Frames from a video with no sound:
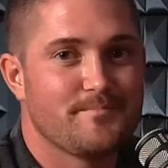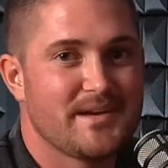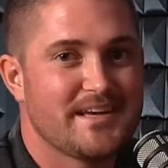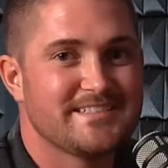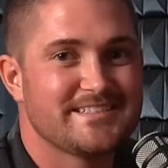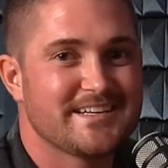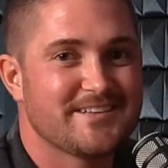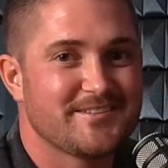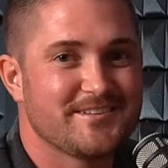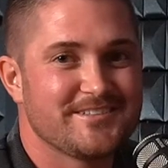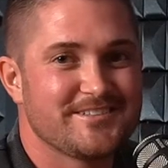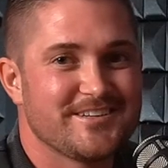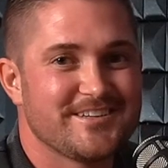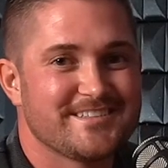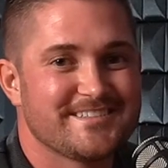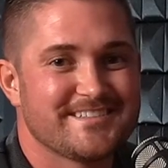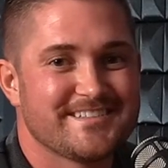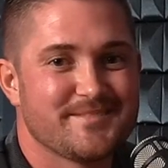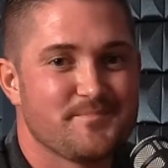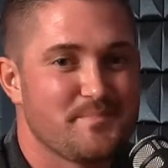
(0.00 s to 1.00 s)
Basically
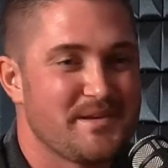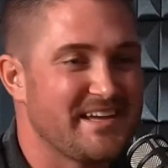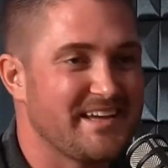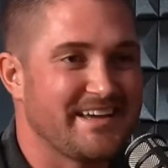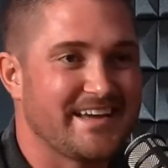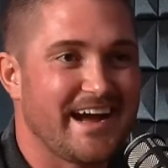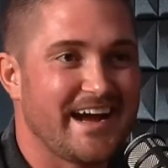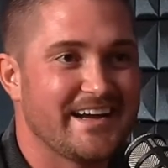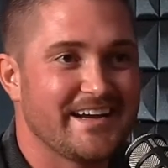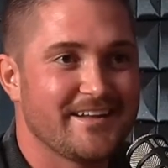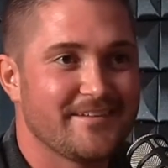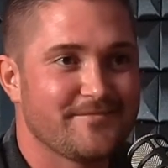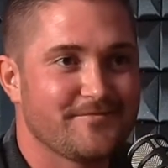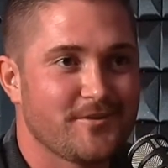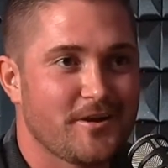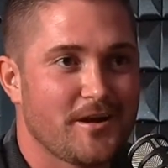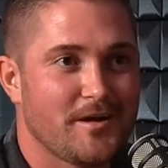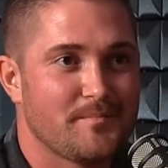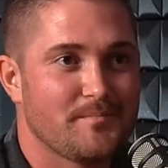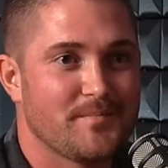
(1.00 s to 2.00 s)
just being guided
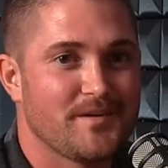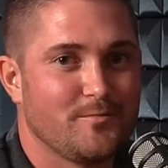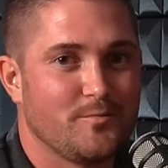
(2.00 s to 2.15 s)
from